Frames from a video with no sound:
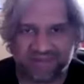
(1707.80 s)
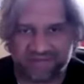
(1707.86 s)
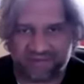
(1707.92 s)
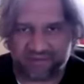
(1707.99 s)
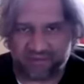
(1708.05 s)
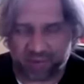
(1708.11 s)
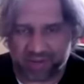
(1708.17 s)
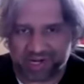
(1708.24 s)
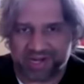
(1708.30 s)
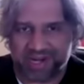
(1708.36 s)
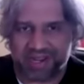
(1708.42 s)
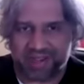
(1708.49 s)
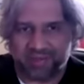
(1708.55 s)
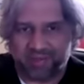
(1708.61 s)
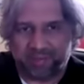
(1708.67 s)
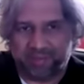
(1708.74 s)
everyone a
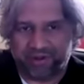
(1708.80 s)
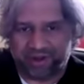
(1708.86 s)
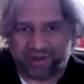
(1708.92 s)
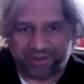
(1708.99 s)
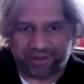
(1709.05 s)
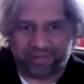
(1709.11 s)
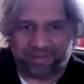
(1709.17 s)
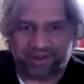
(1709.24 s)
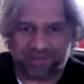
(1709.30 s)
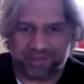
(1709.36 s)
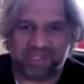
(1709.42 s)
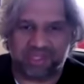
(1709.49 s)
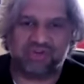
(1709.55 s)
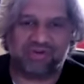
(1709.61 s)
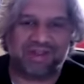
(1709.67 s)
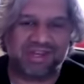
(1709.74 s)
link. We'll put it at the bottom of the
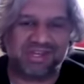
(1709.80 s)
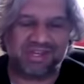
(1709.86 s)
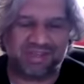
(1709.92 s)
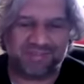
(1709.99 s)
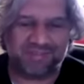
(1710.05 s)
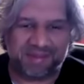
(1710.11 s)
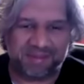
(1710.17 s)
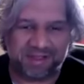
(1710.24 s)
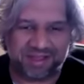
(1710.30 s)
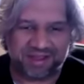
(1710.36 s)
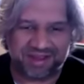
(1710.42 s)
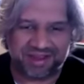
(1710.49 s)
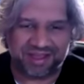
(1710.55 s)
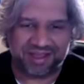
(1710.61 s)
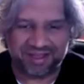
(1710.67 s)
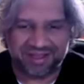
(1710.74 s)
screen so that people
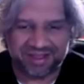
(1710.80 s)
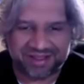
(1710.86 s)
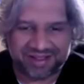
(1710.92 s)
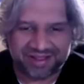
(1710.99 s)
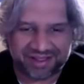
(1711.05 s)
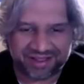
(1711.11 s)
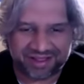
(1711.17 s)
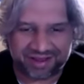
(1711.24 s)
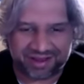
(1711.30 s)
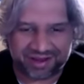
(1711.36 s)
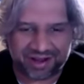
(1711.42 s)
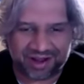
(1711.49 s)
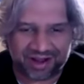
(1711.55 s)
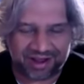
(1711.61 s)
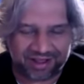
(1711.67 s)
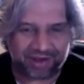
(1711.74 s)
can
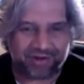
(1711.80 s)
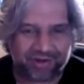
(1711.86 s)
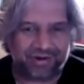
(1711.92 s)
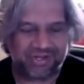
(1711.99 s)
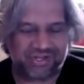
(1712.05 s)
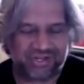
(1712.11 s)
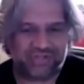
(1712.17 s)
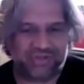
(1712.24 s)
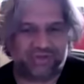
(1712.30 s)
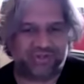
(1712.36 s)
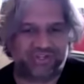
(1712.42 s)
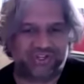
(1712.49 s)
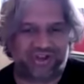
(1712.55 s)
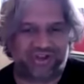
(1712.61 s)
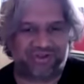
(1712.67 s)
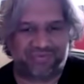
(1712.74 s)
click across to your
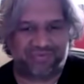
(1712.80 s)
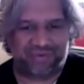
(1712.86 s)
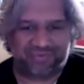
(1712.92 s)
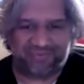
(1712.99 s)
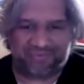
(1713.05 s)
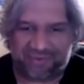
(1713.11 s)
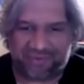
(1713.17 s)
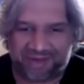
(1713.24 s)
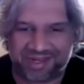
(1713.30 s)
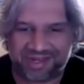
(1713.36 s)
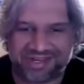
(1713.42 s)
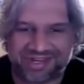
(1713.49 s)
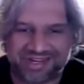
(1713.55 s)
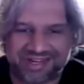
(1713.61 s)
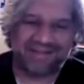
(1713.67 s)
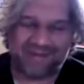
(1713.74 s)
channel from
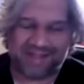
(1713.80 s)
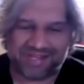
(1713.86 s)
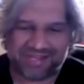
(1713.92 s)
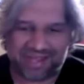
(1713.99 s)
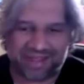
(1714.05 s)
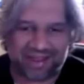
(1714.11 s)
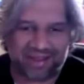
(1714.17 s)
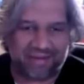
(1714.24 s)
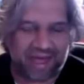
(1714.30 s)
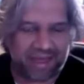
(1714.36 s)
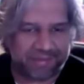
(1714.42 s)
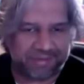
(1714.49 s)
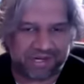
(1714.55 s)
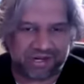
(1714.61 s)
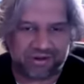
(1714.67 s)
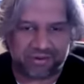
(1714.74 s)
us. But
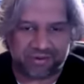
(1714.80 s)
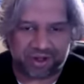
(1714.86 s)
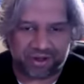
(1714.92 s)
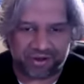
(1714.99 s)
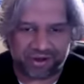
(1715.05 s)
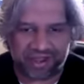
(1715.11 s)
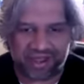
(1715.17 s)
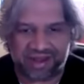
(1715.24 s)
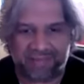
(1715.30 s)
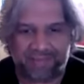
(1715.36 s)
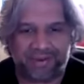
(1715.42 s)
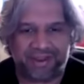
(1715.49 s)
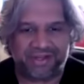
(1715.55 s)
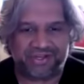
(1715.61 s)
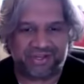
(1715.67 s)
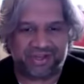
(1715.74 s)
absolute honour and a
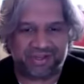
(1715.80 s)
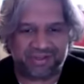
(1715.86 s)
pleasure,